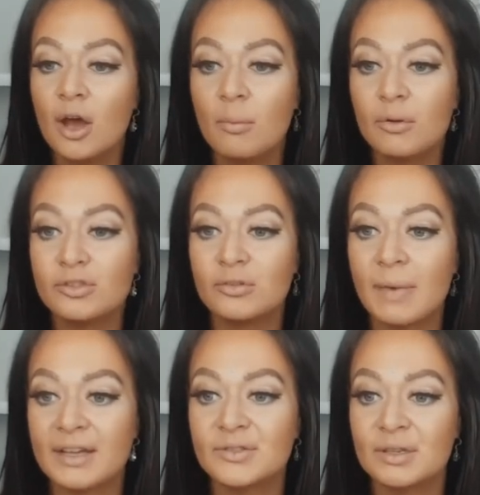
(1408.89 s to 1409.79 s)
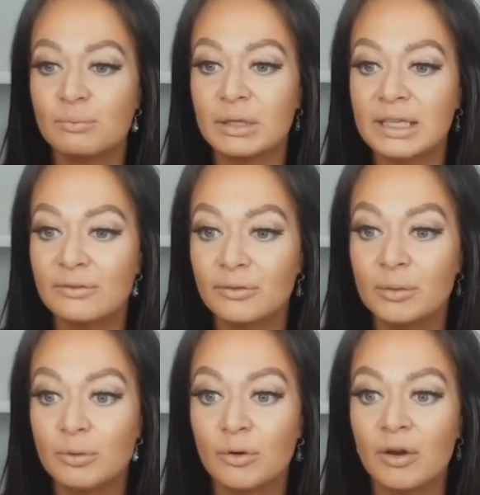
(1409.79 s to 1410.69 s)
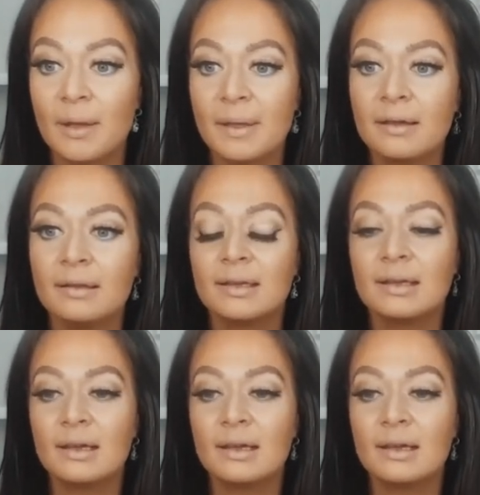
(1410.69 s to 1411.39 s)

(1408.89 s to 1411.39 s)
emotional mastery and belief reprogramming,